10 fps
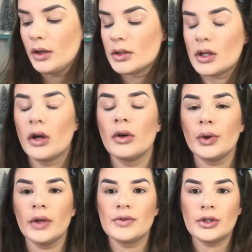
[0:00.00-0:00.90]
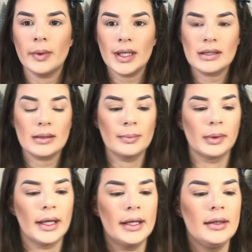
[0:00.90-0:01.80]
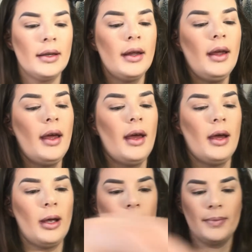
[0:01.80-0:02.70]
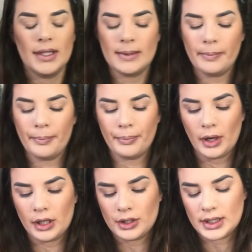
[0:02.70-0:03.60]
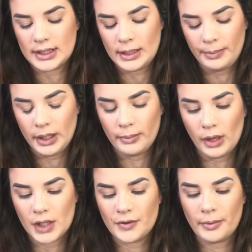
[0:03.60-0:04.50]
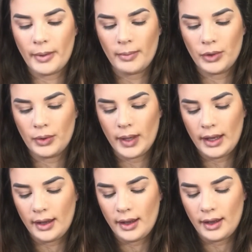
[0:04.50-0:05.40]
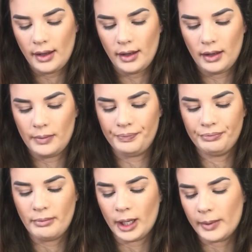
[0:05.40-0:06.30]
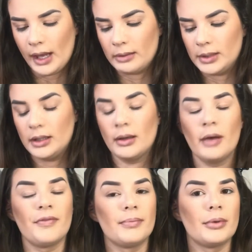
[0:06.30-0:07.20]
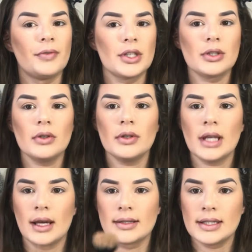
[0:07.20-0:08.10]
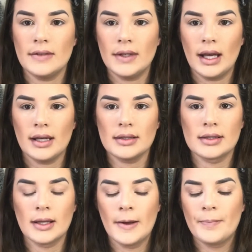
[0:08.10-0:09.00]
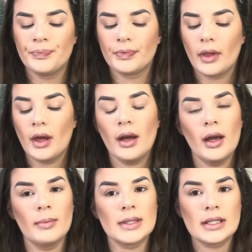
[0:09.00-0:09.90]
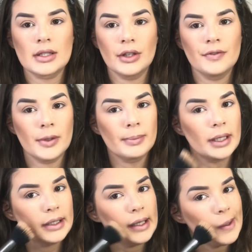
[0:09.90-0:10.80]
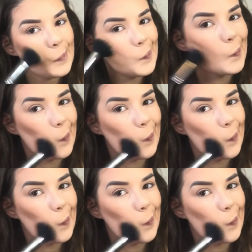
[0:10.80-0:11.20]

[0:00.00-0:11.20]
So you have two ways to blend. This brush, the stippling brush from MUA Makeup Academy Professional at CVS. This is good for blending.